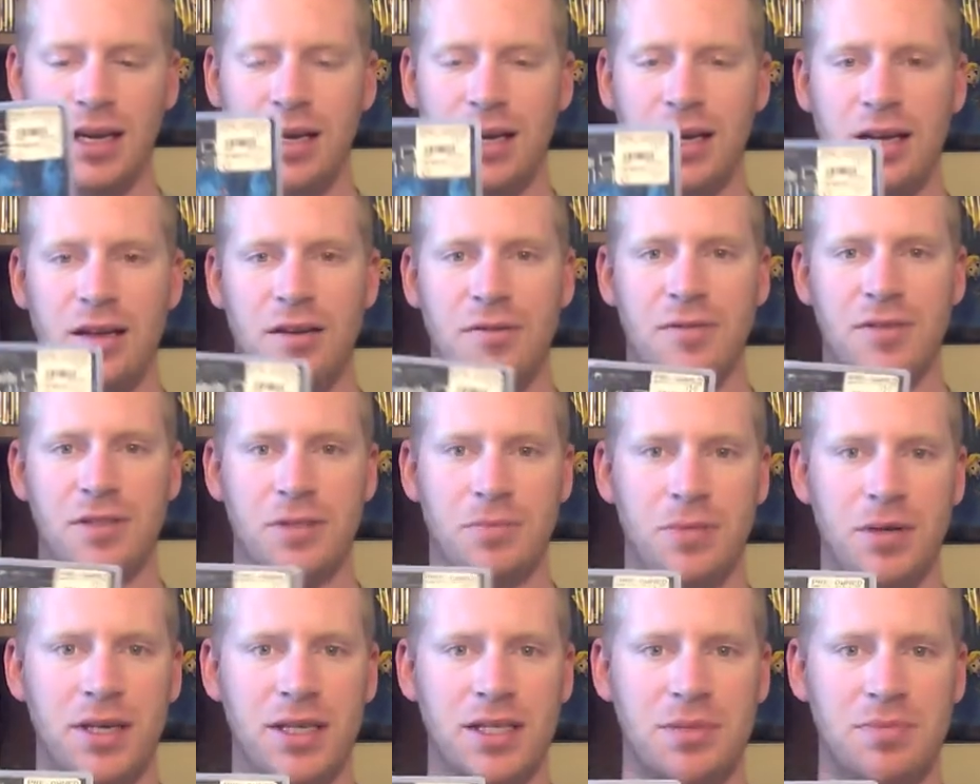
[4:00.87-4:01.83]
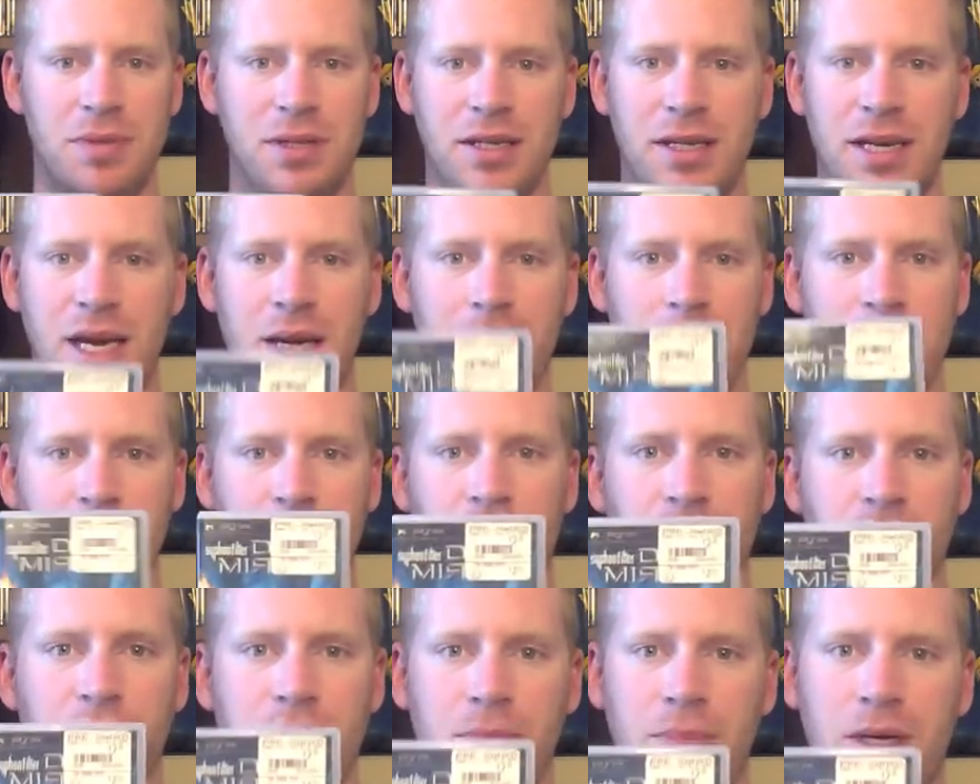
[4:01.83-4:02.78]
If it's a PSP game under
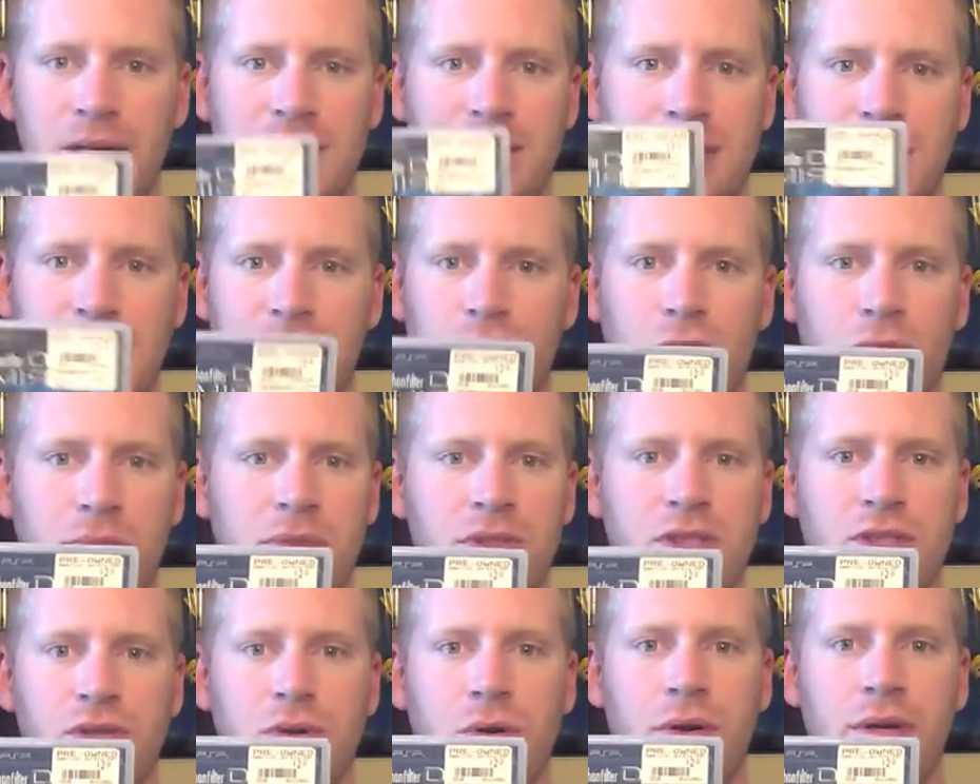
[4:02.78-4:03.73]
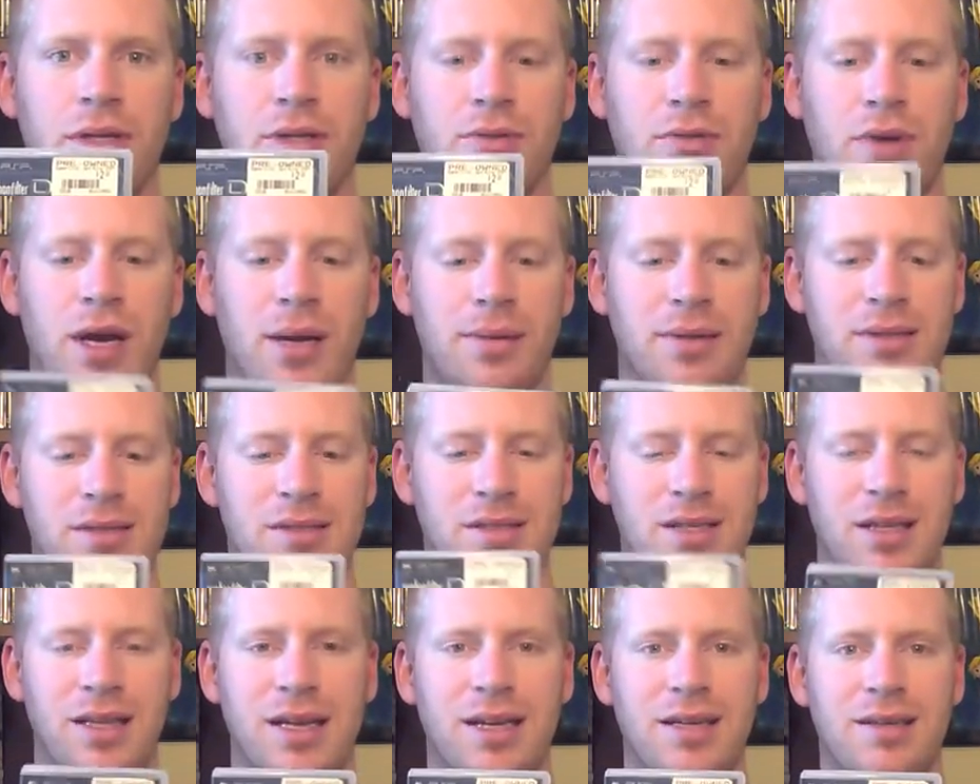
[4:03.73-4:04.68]
$3, I normally just go ahead and grab it because I
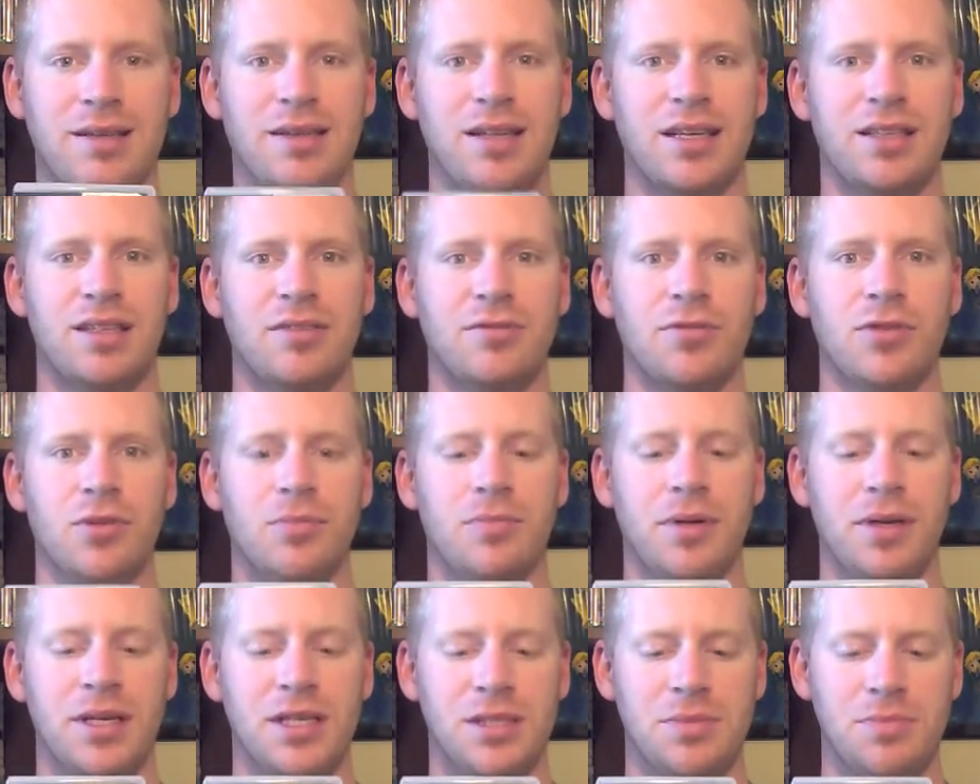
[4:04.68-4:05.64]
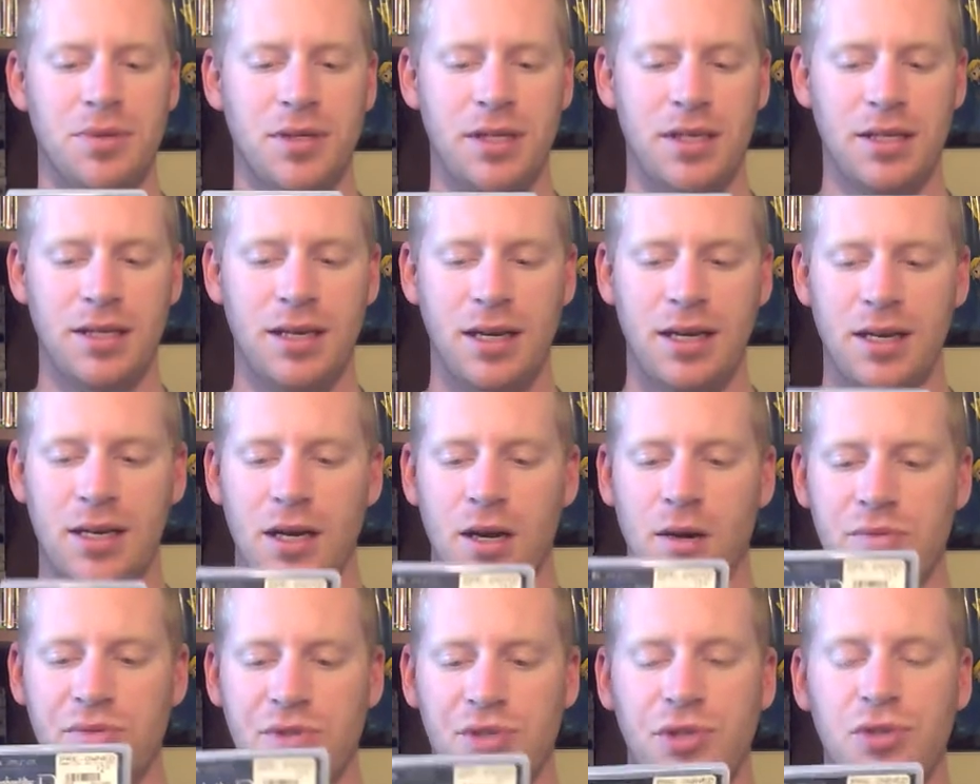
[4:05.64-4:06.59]
like collecting for the PSP. I
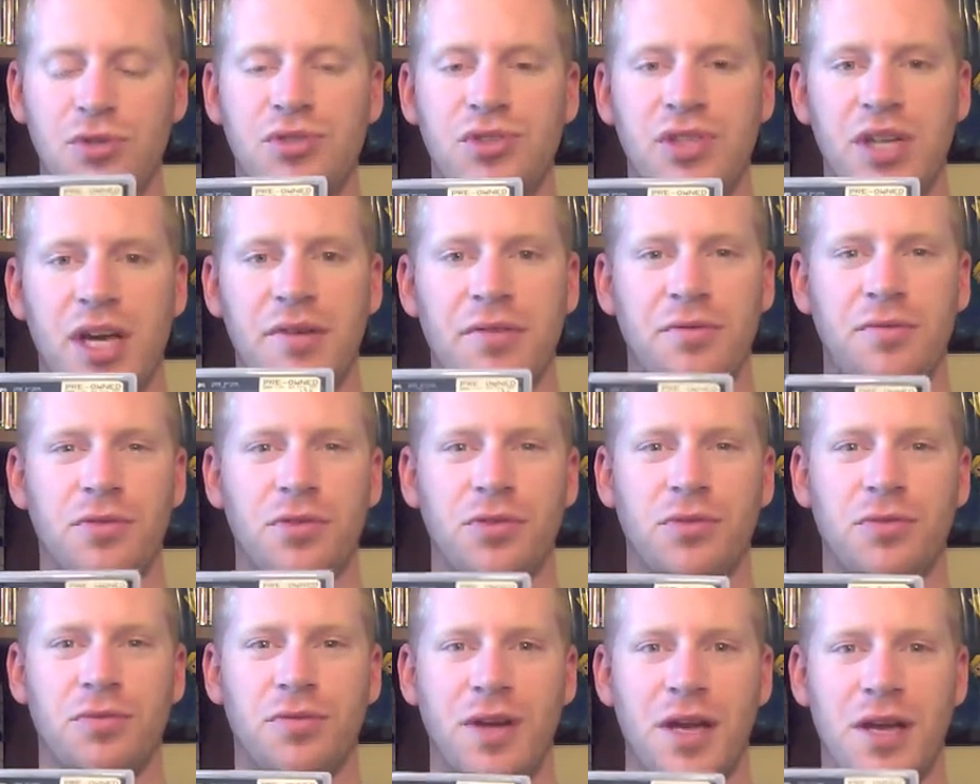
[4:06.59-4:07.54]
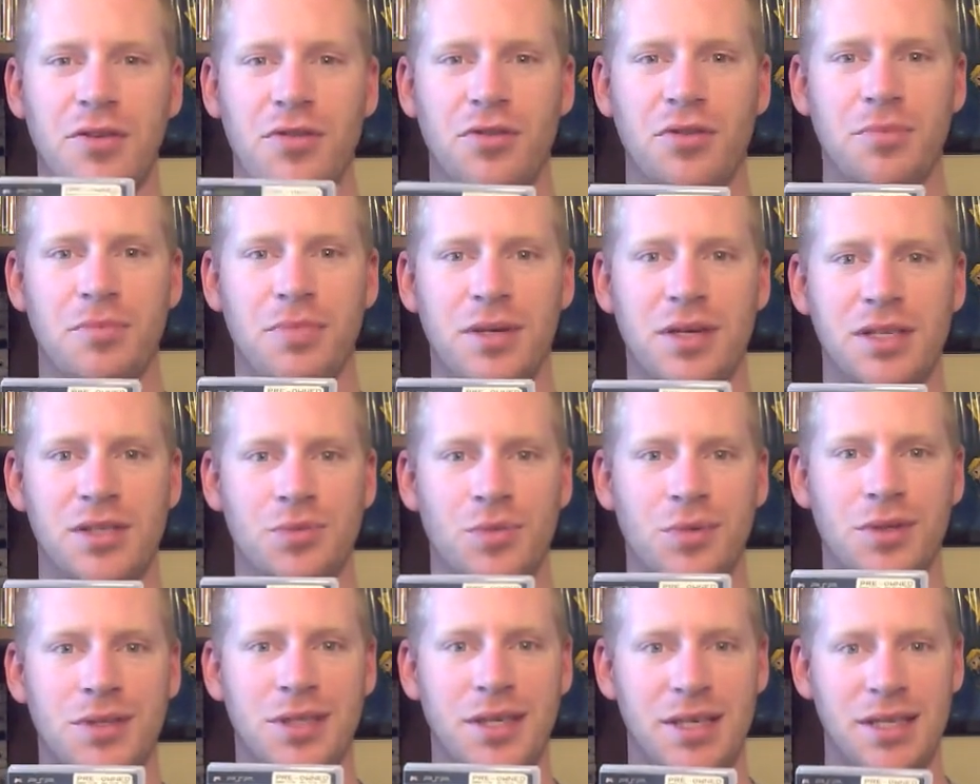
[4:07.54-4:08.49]
was a huge Siphon Filter fan during the
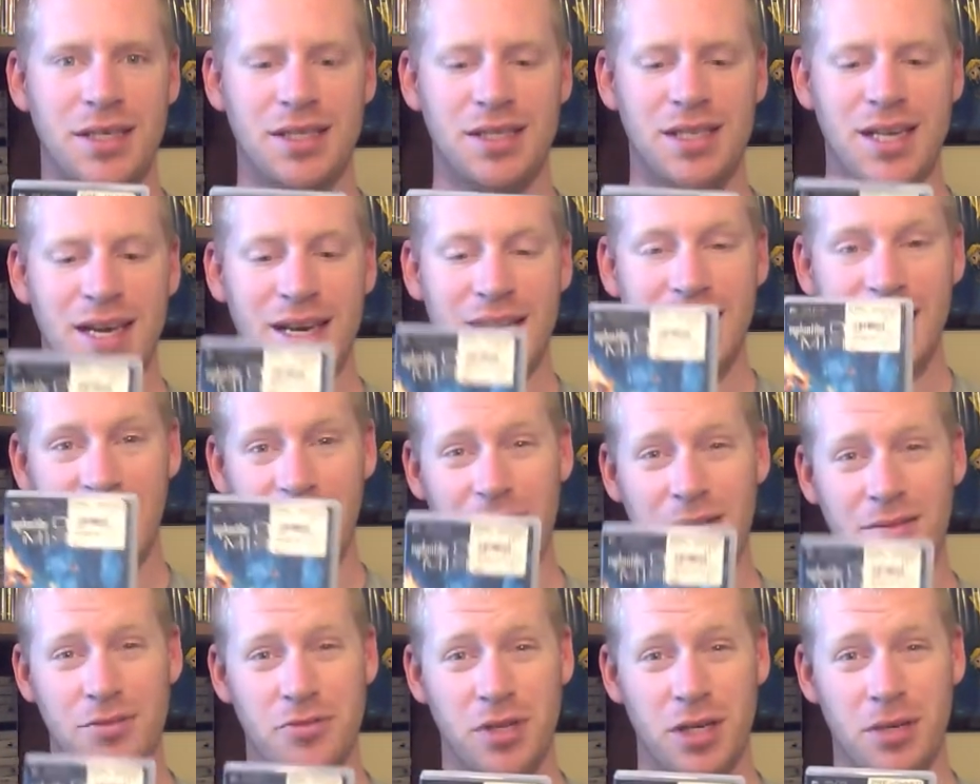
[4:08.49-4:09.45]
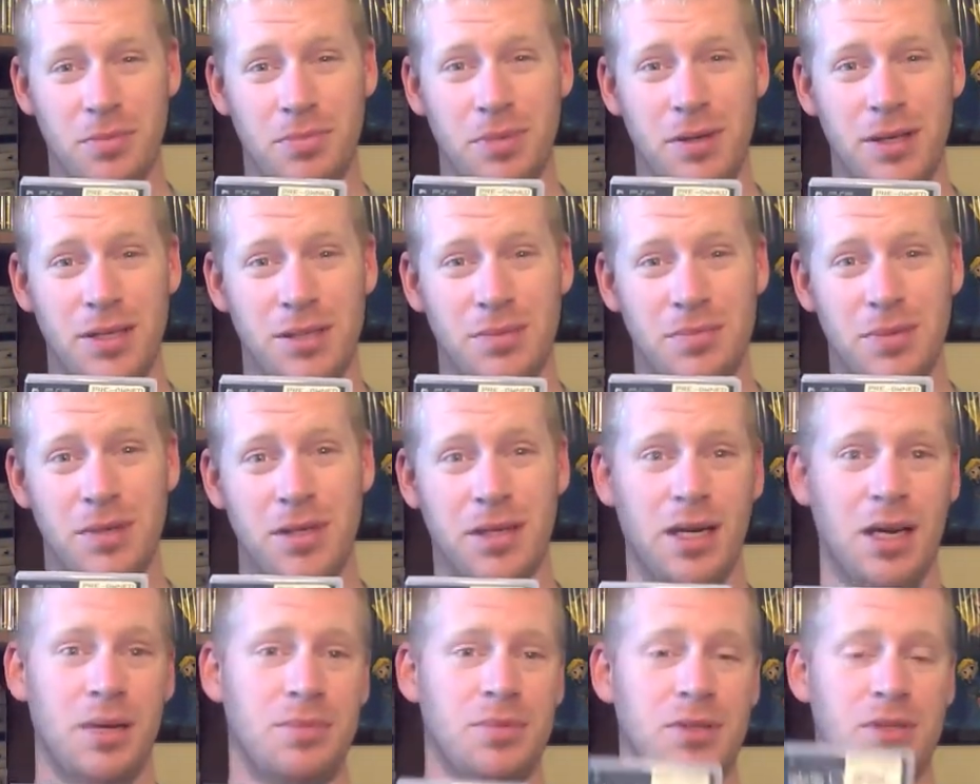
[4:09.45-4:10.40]
PS1 days, and I haven't tried the PSP
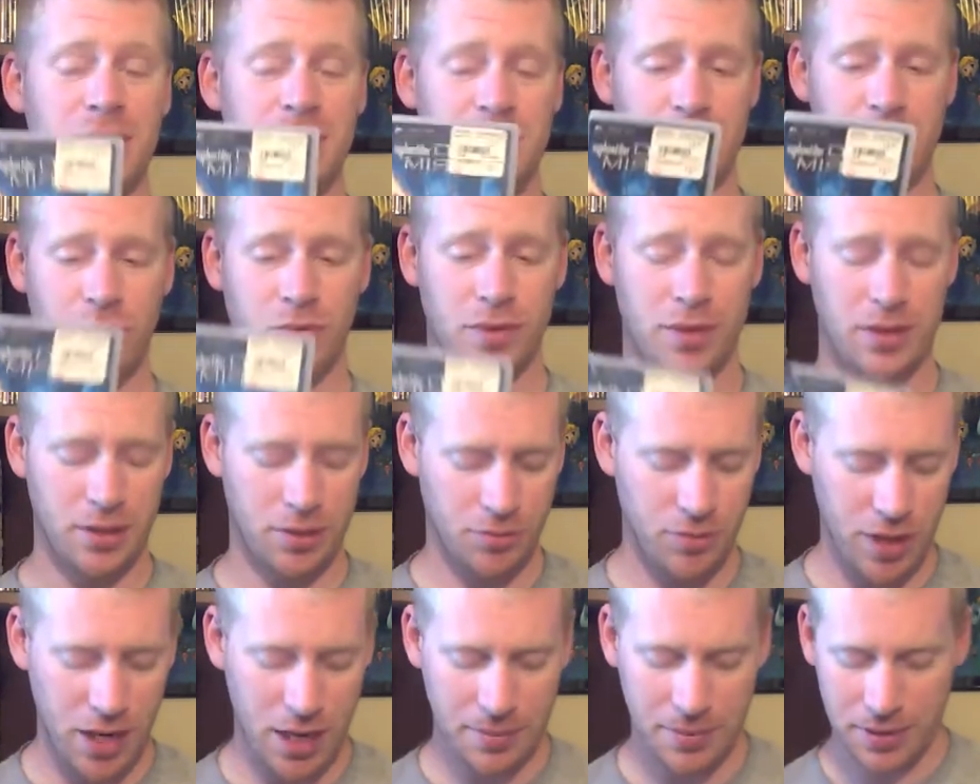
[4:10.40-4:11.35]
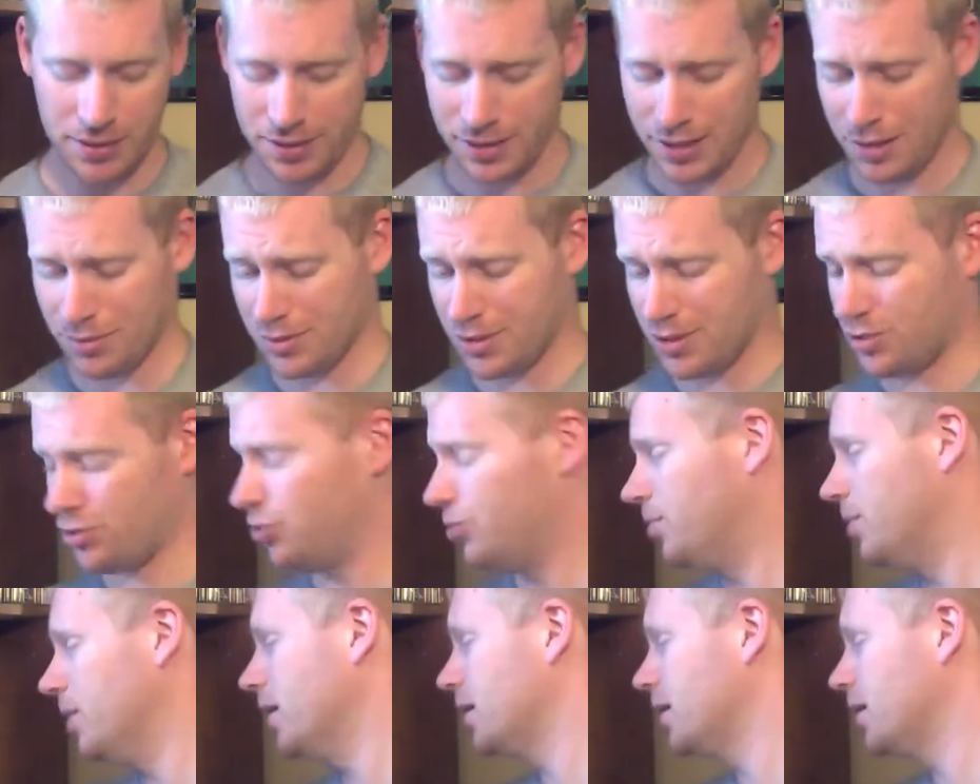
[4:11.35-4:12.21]
copies yet, so I went ahead and grabbed it, and that was $2,